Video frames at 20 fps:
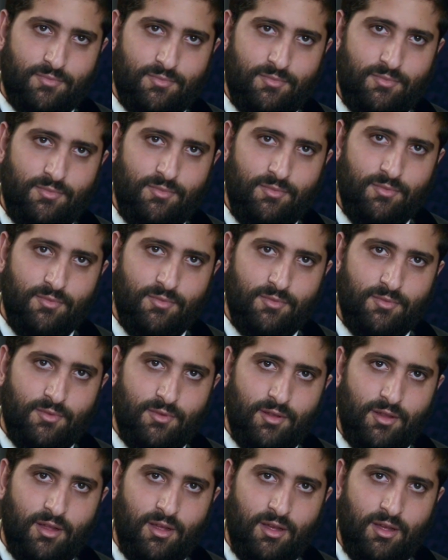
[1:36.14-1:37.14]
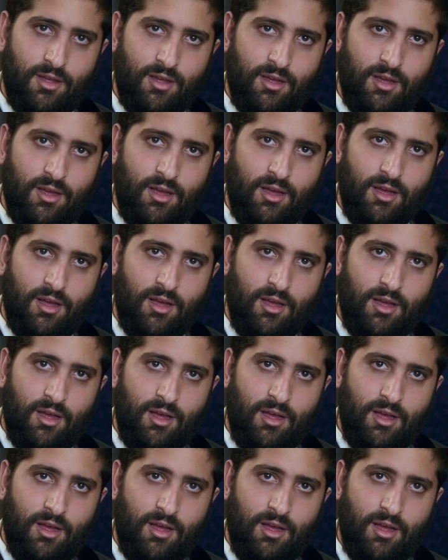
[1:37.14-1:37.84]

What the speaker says: Nothing is said.